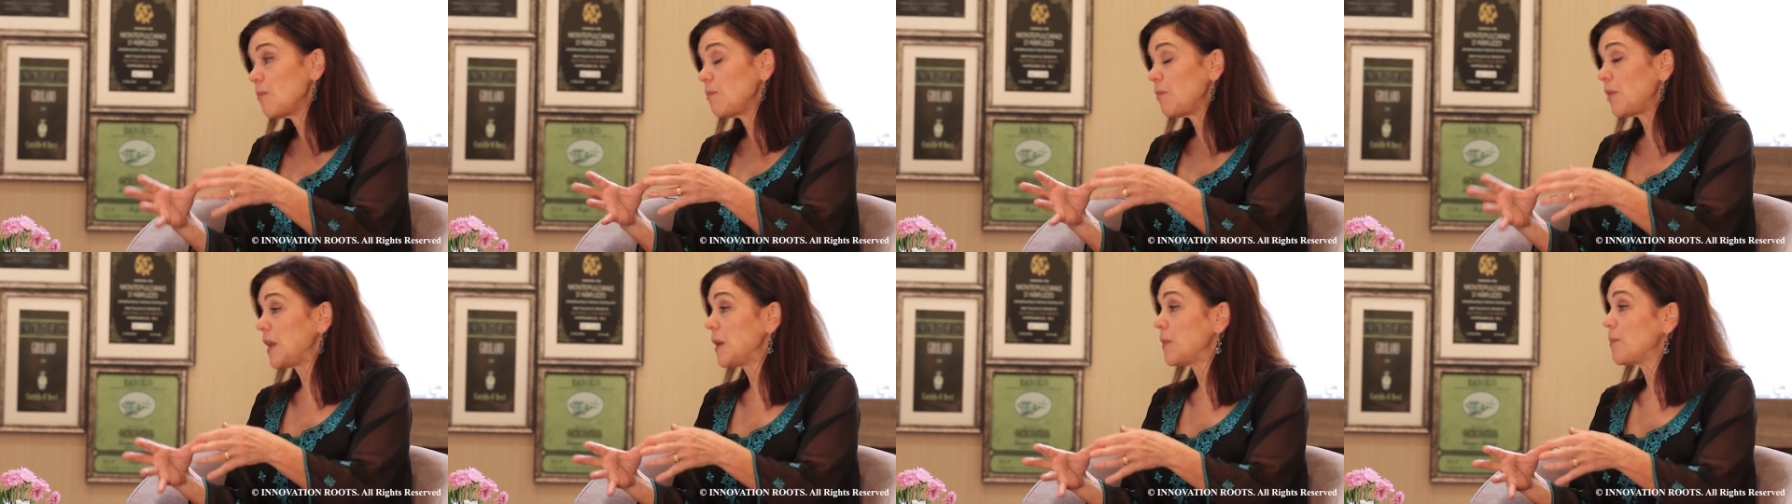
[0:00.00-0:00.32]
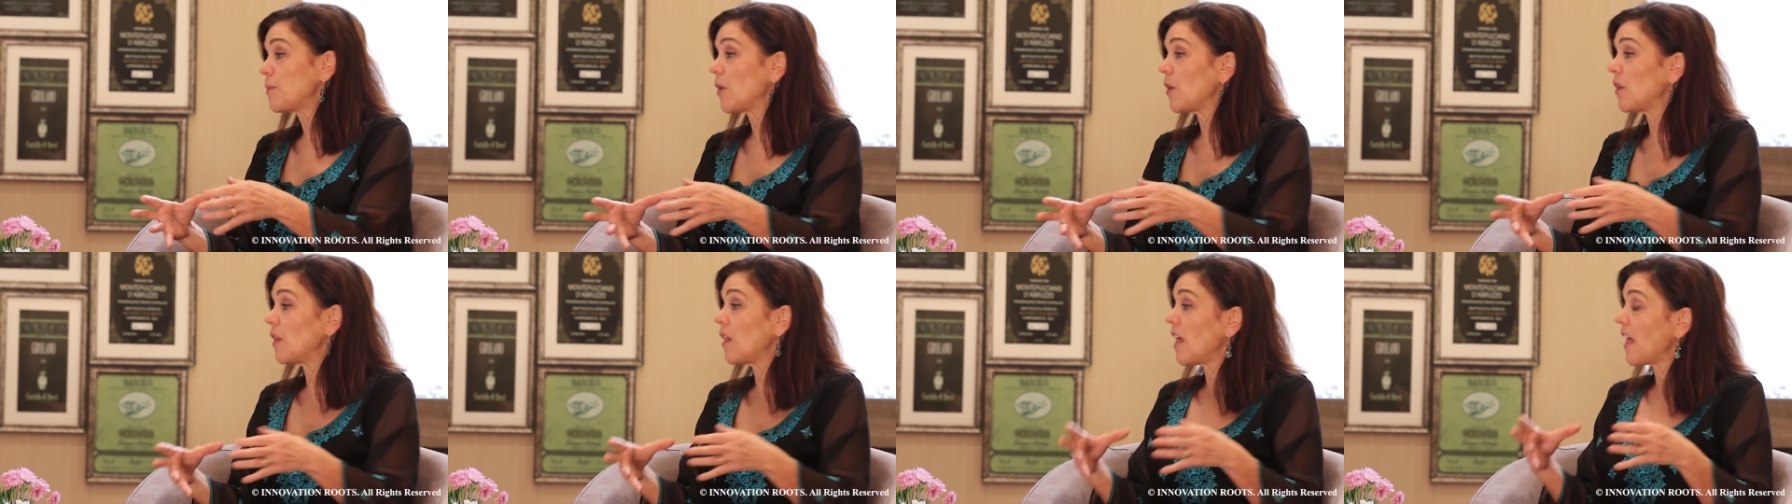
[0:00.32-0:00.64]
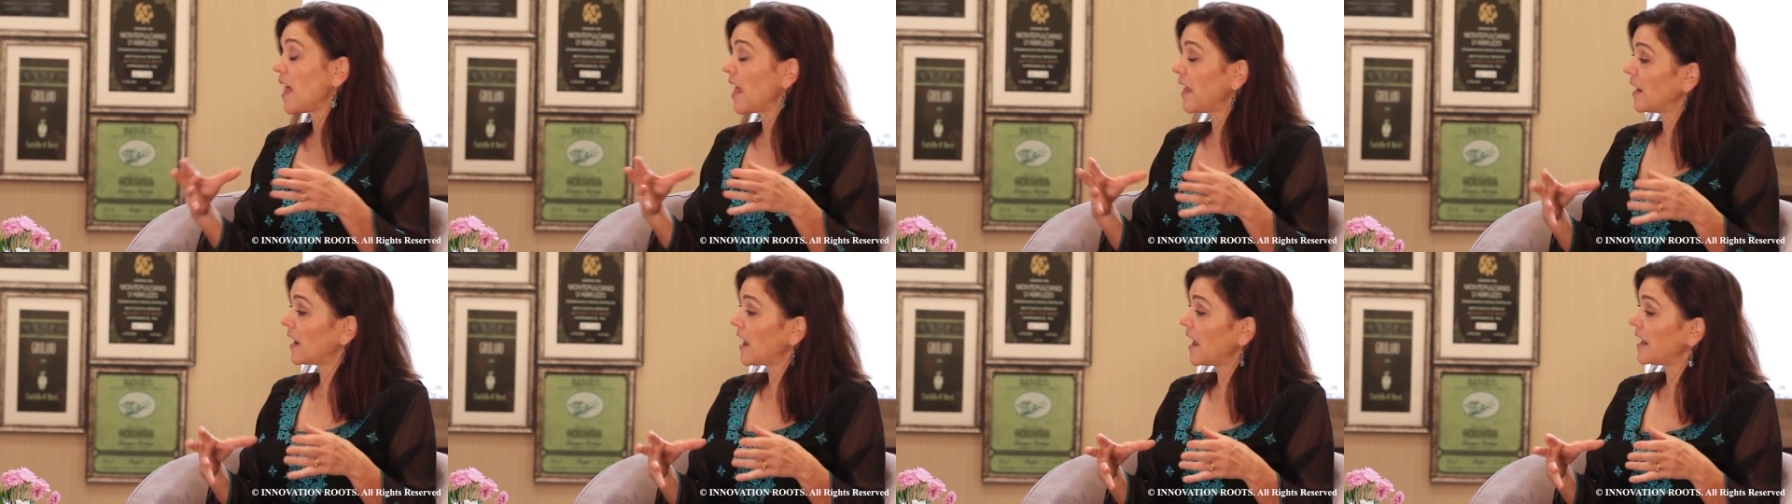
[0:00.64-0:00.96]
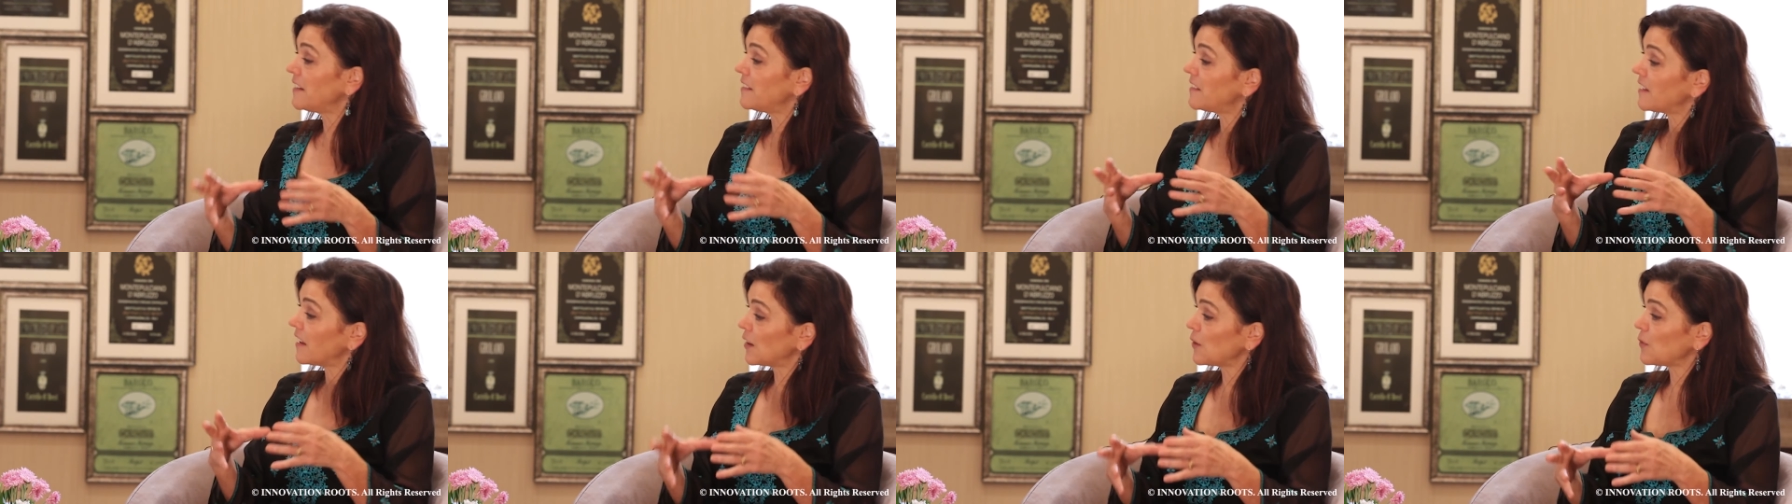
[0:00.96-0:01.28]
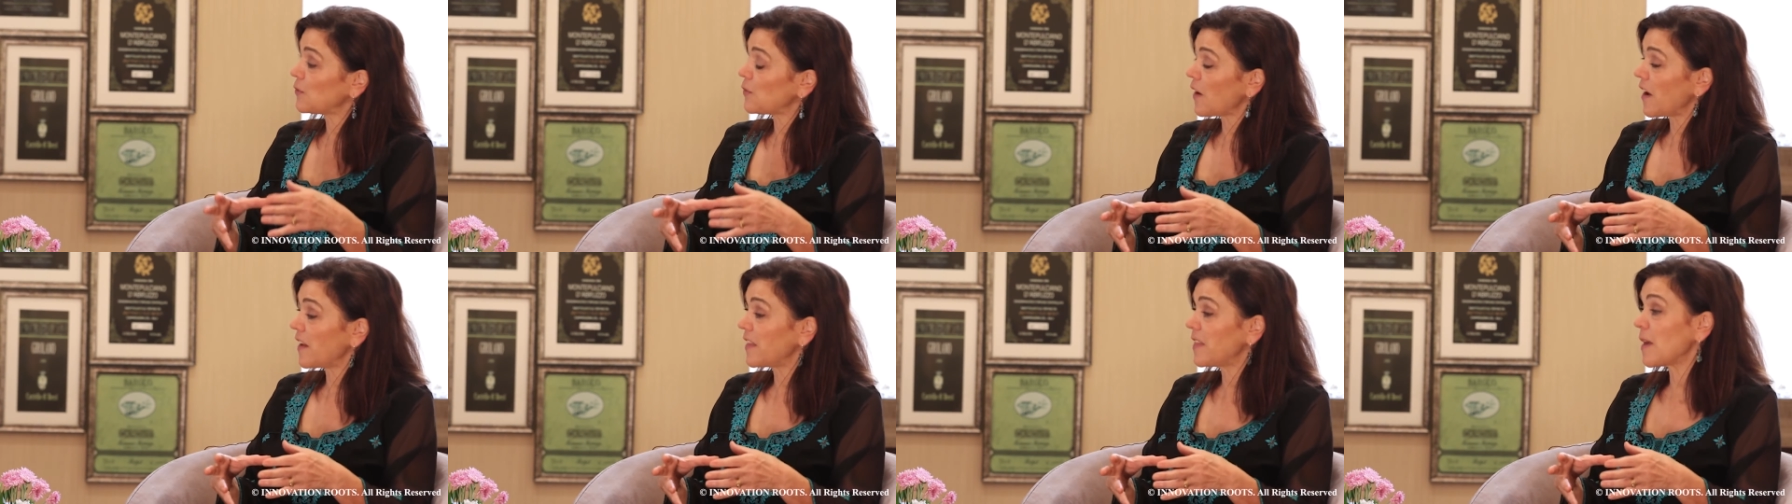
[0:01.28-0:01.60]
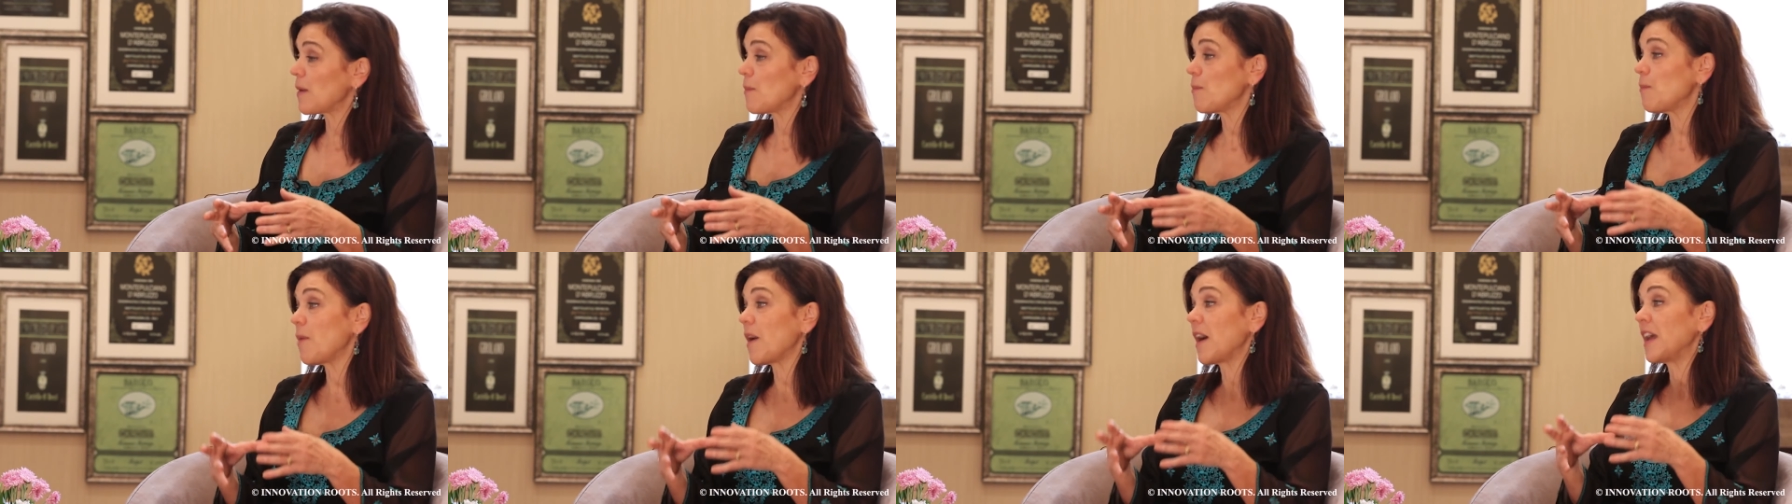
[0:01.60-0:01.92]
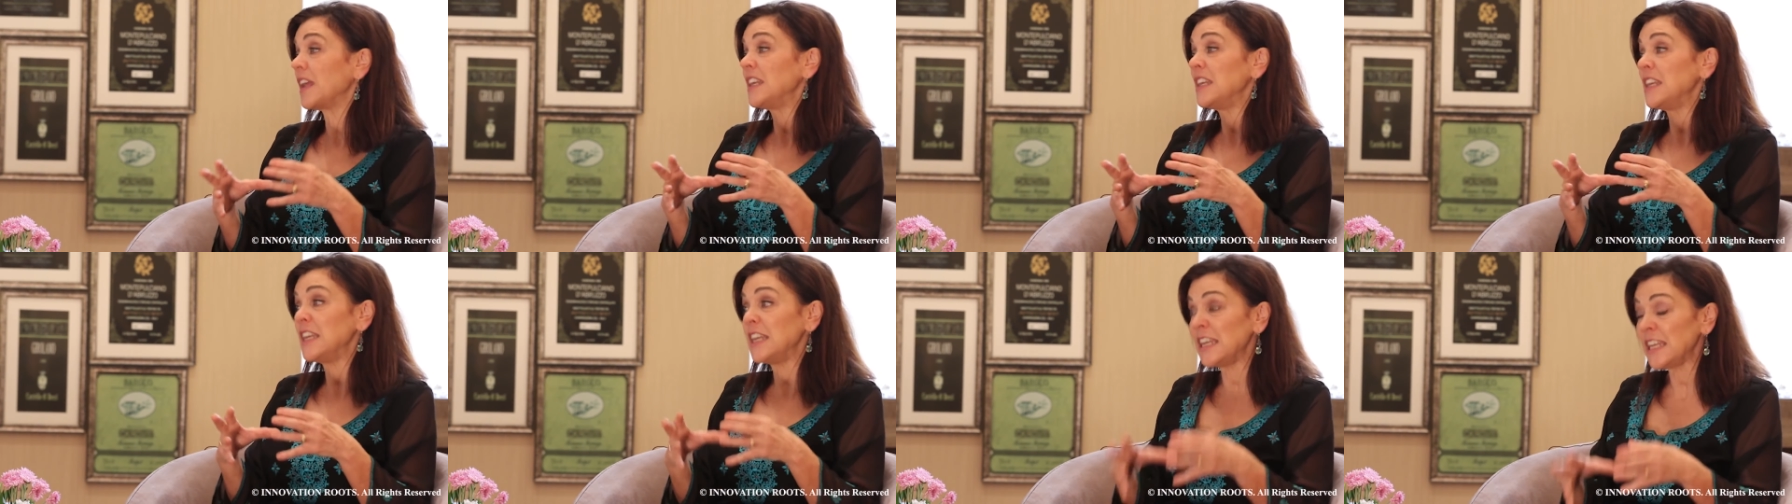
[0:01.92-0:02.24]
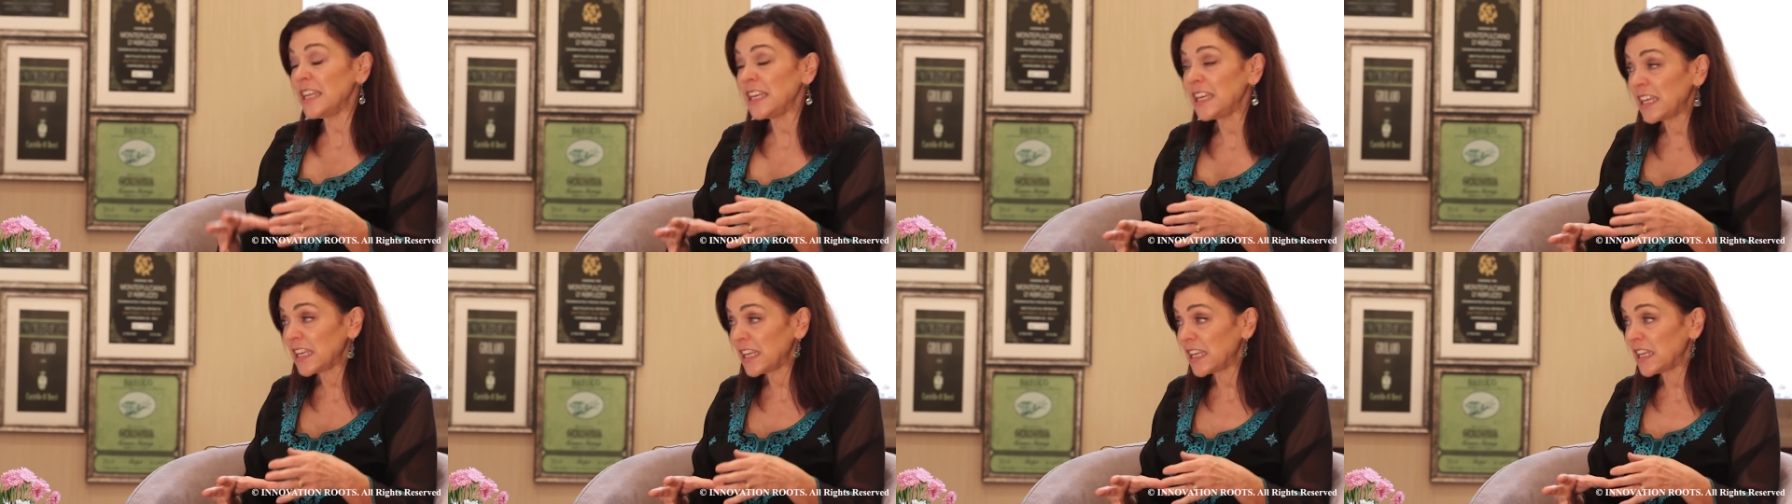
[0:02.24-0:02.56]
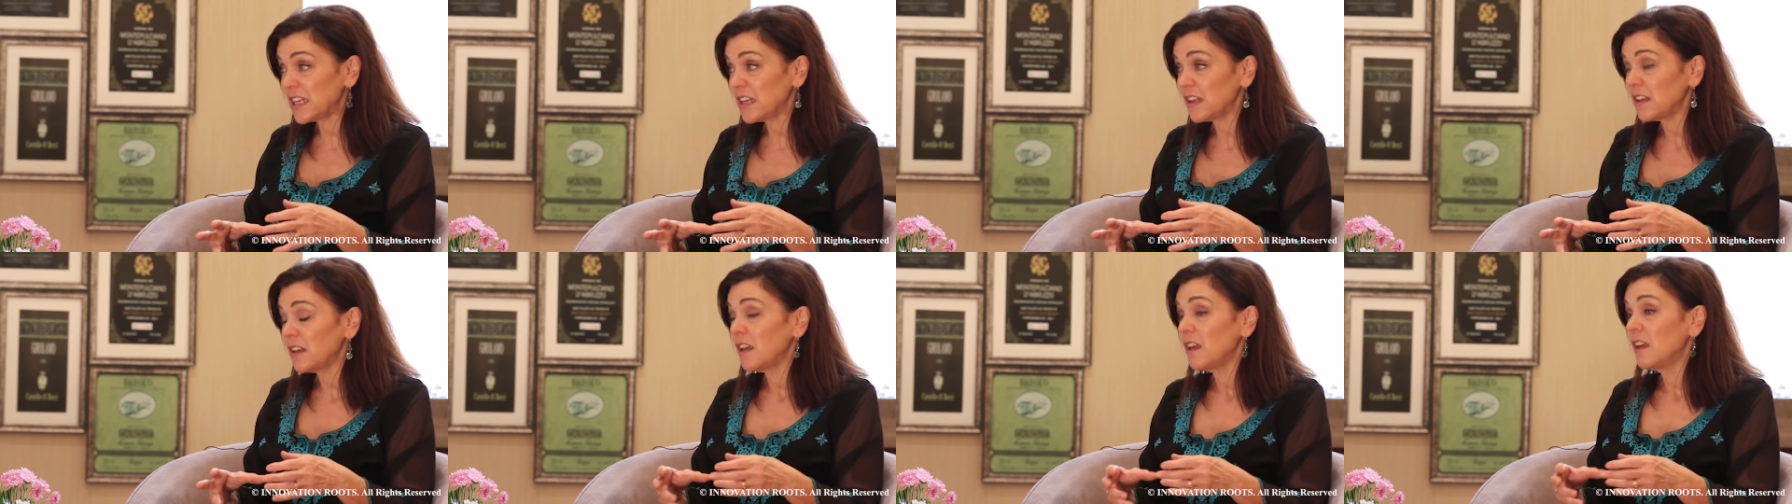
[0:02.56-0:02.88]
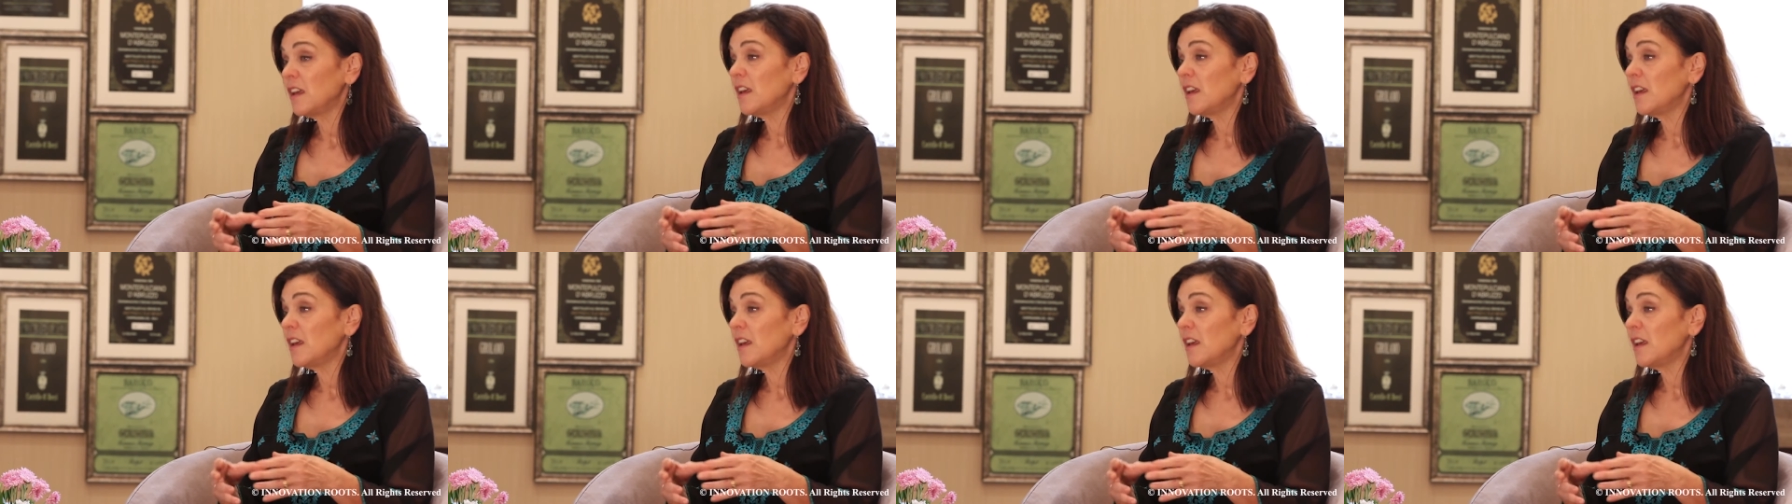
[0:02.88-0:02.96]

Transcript: people and identify them by need,